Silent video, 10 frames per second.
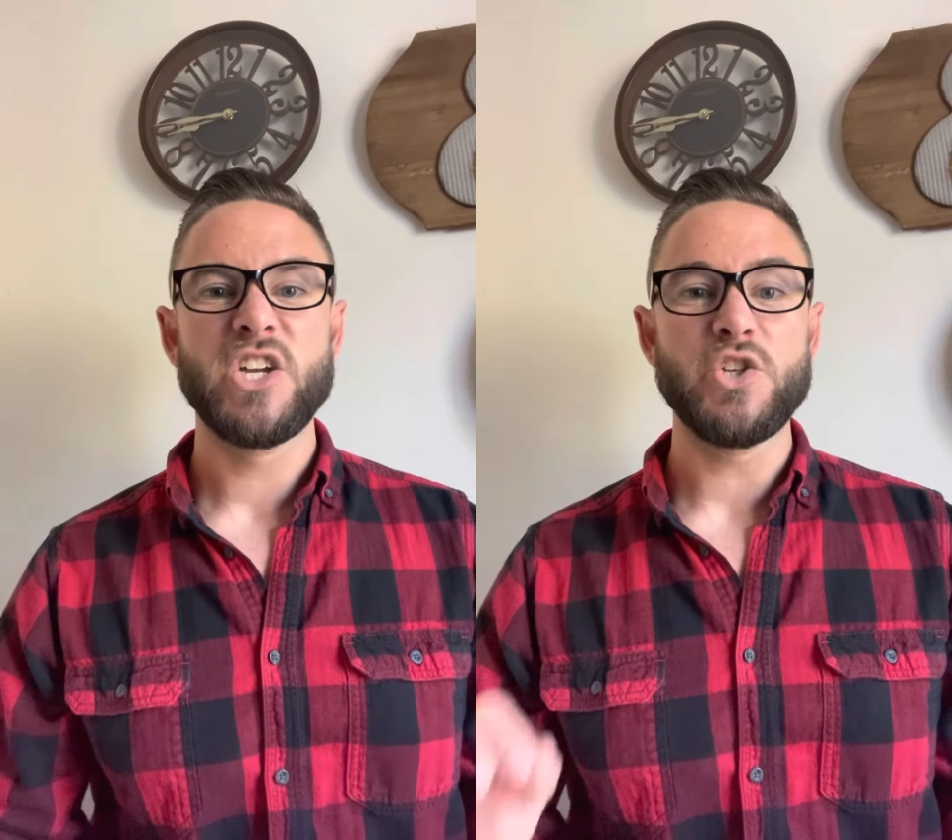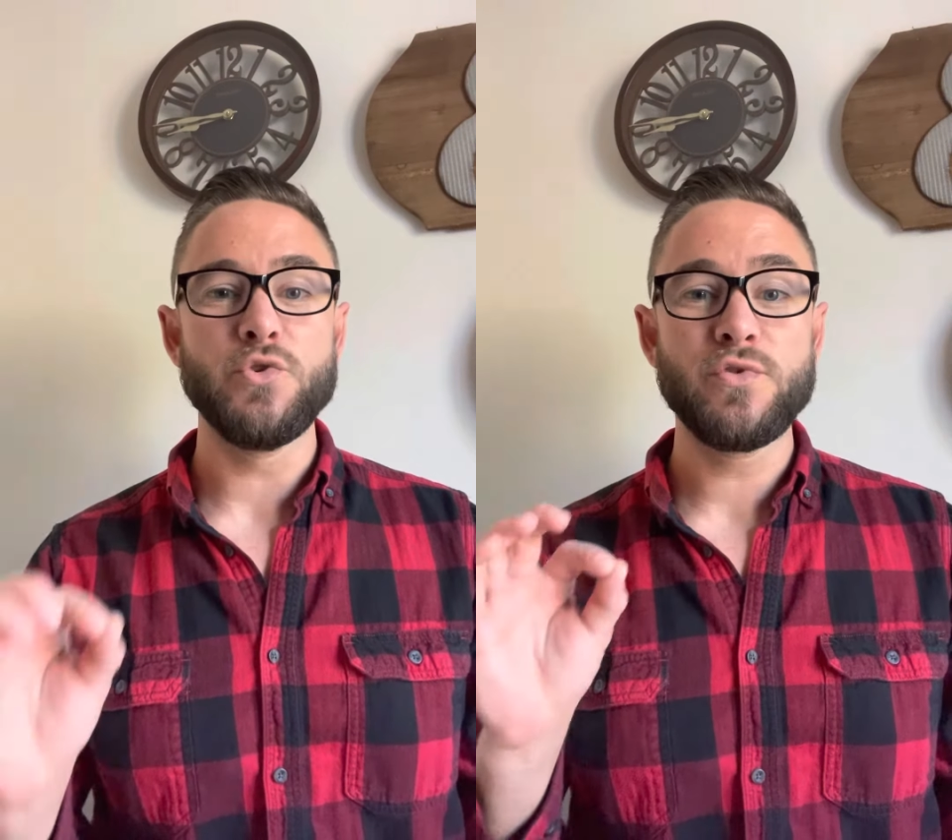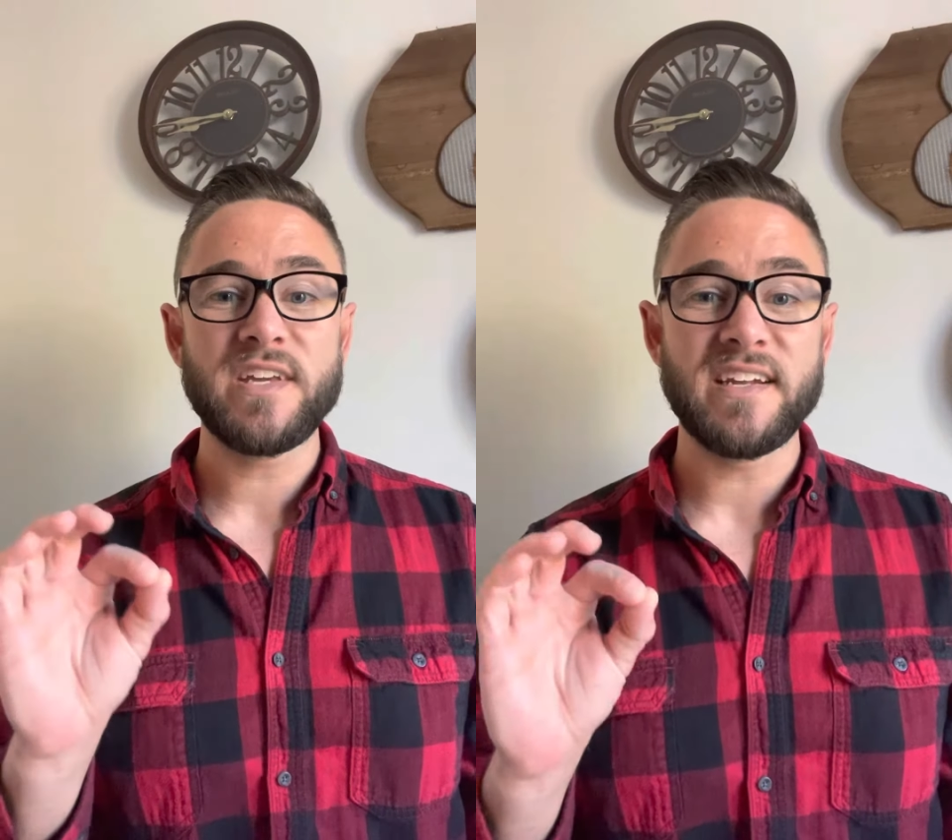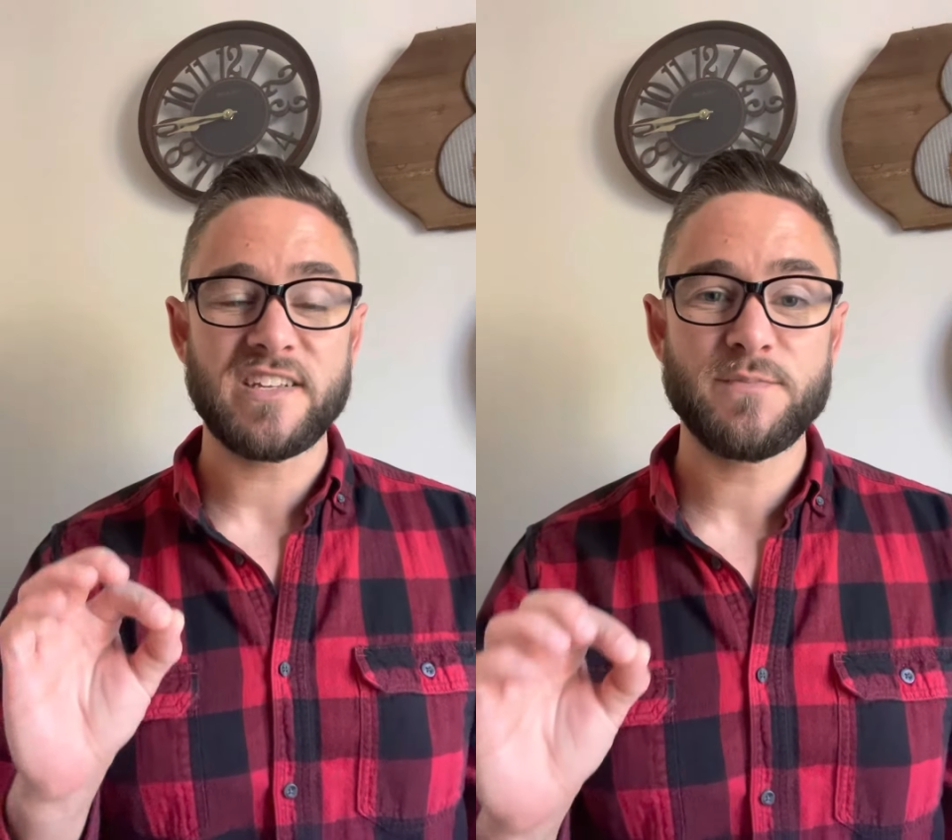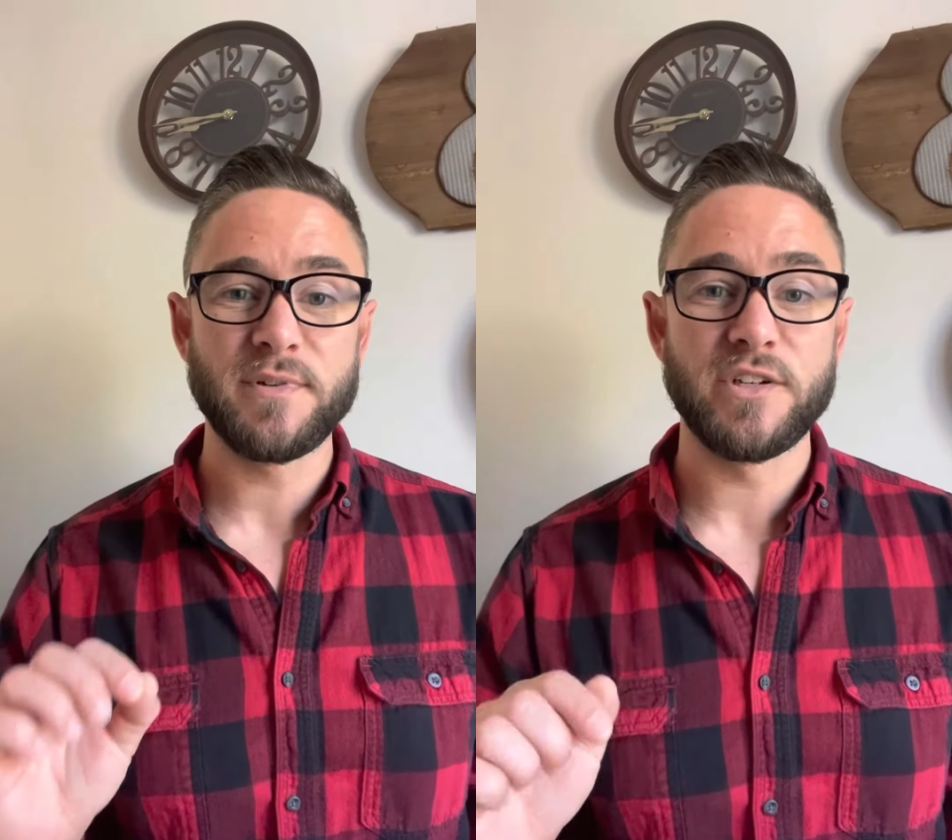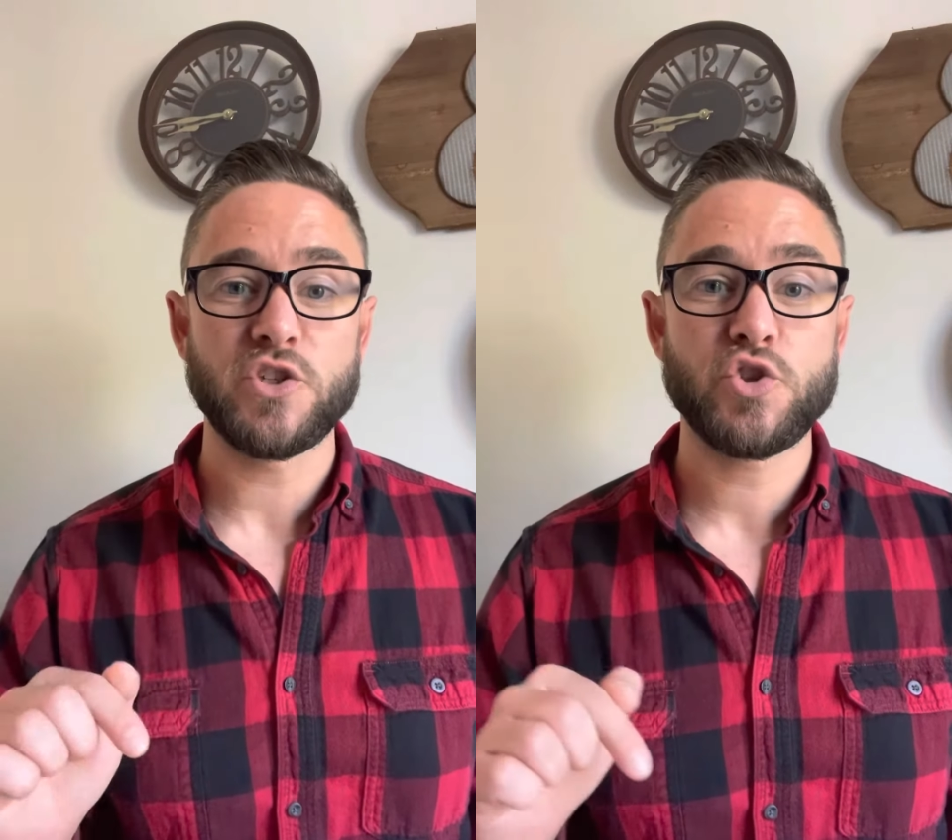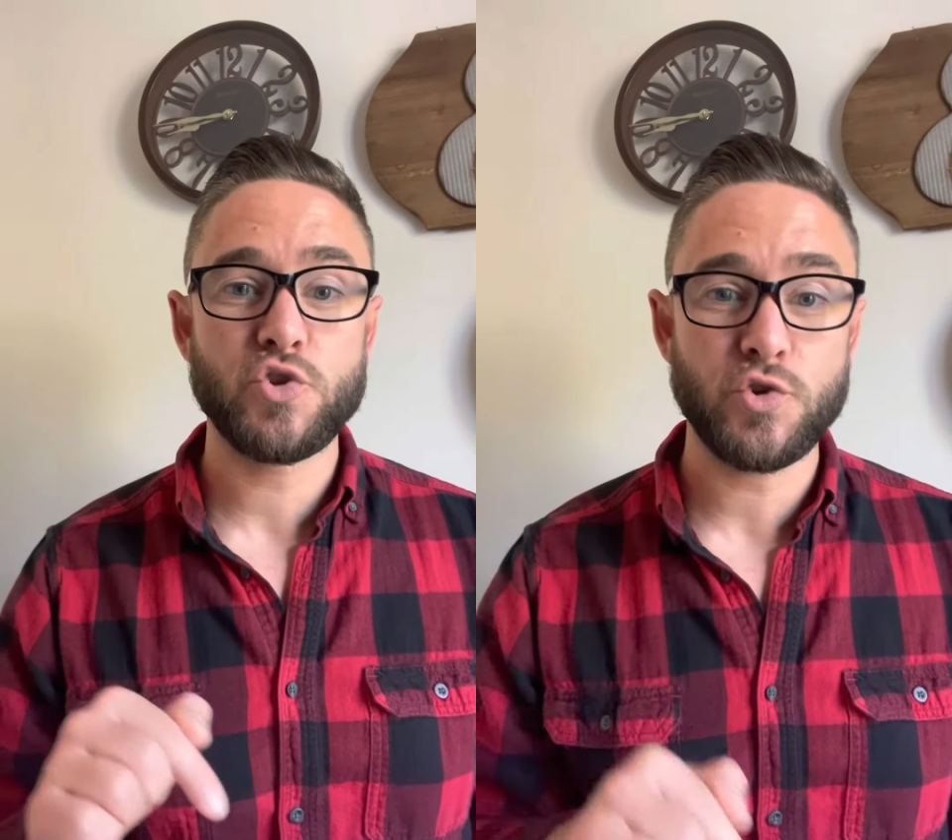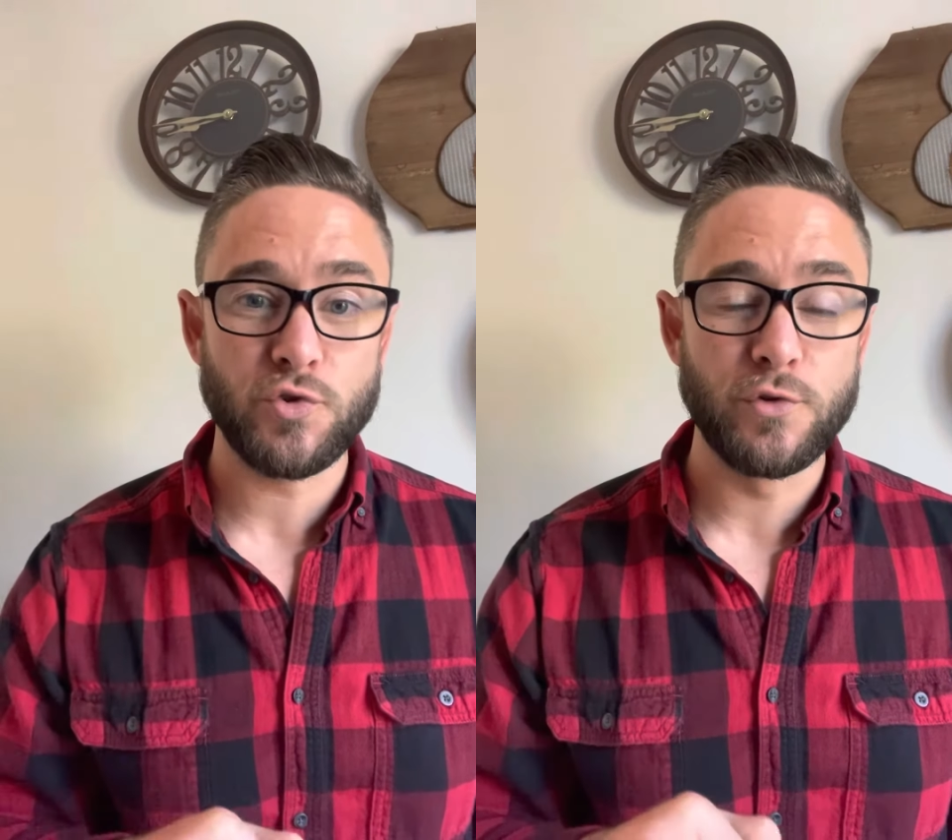you can experience
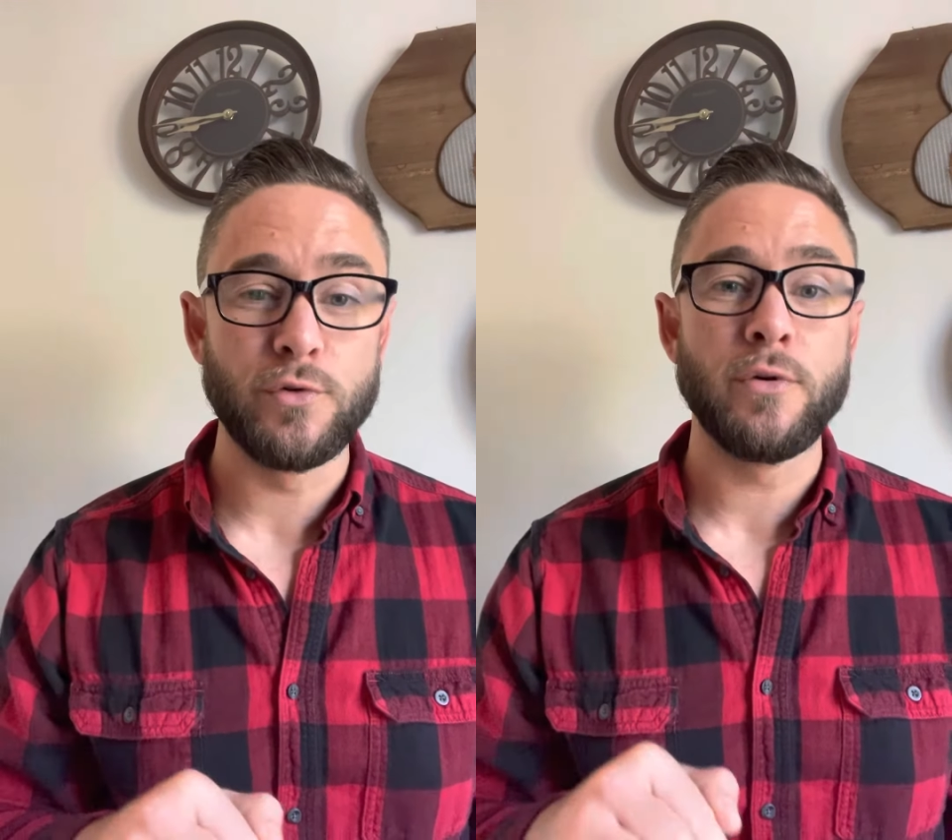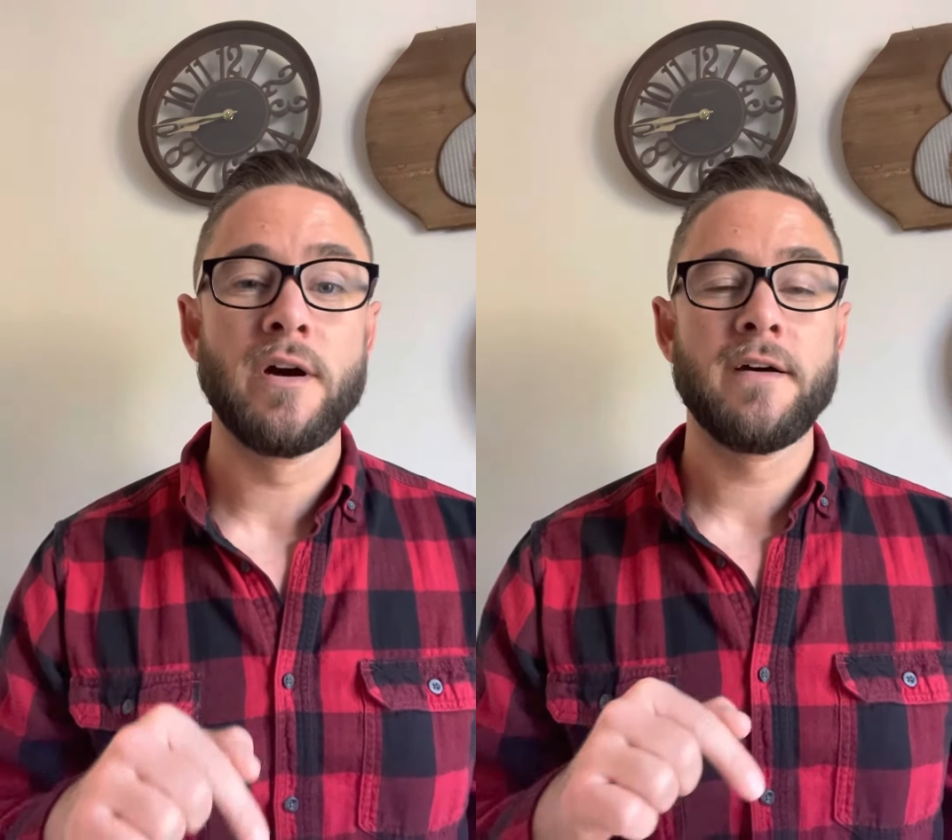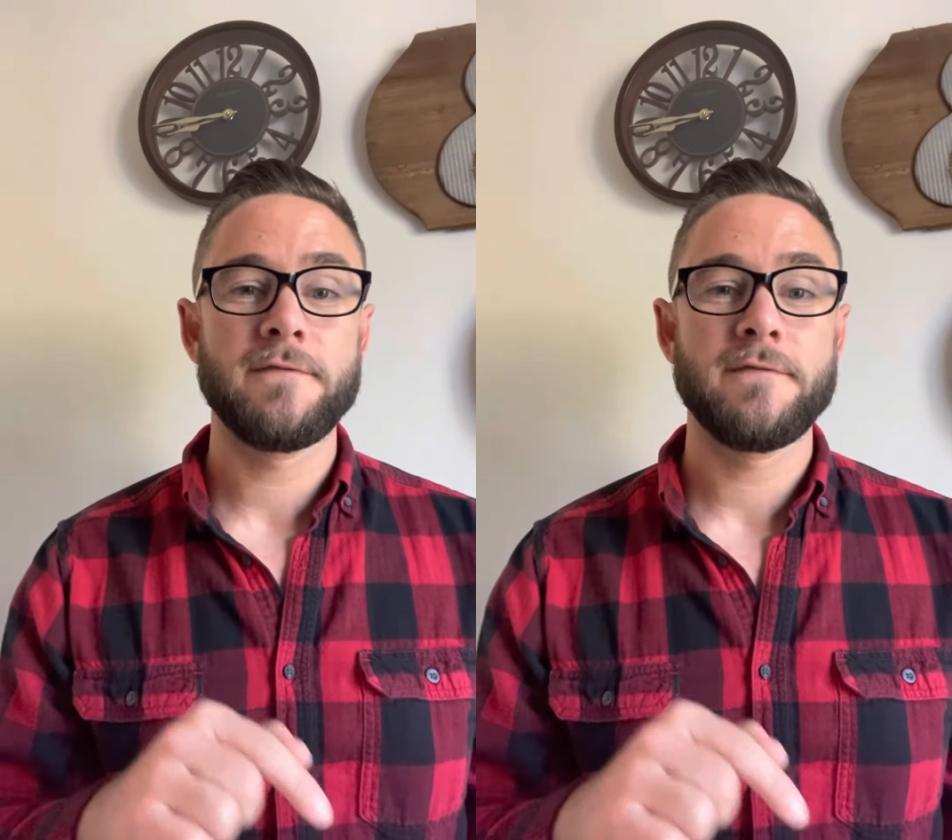true